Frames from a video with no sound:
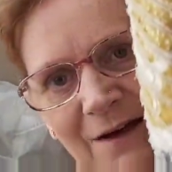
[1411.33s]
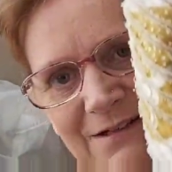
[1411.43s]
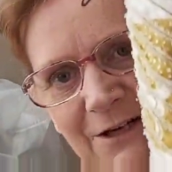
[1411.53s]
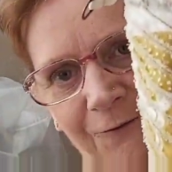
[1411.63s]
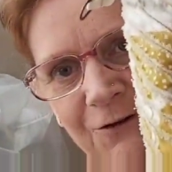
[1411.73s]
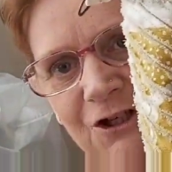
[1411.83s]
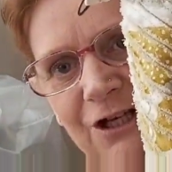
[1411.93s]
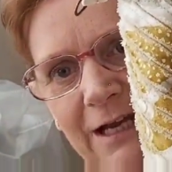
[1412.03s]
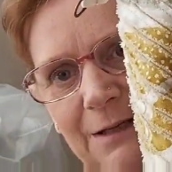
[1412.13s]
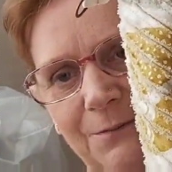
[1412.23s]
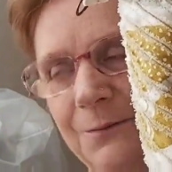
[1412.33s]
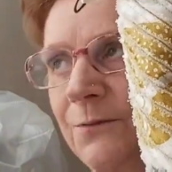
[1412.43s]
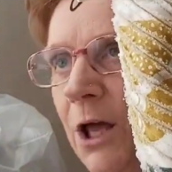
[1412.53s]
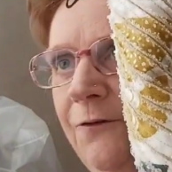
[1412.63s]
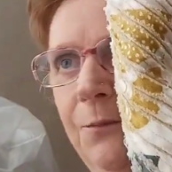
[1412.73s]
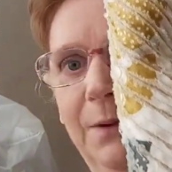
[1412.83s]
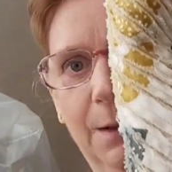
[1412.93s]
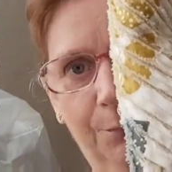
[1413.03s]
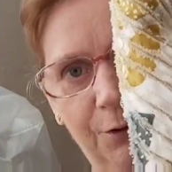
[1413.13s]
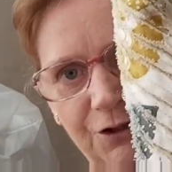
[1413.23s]
you have a different shape, like for
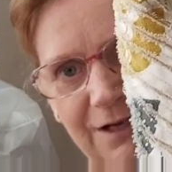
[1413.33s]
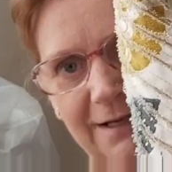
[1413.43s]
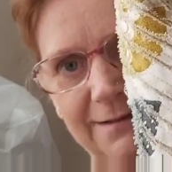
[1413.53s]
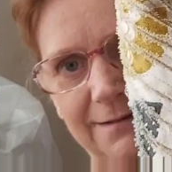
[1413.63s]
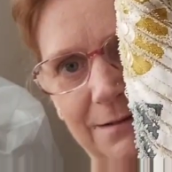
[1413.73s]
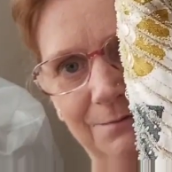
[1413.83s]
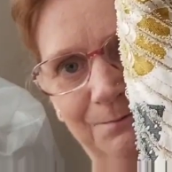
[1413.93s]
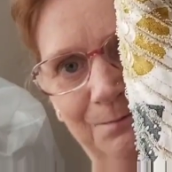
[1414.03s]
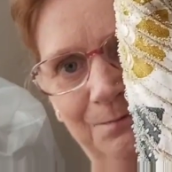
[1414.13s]
bigger projects.